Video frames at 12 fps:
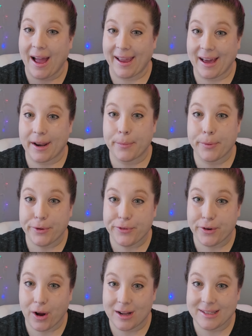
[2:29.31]
I got approved
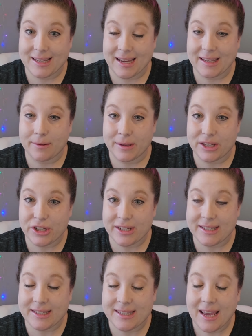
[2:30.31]
for on-site
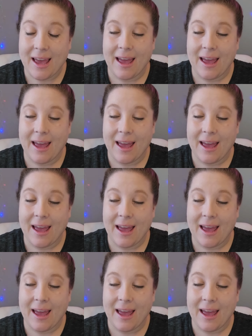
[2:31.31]
commissions.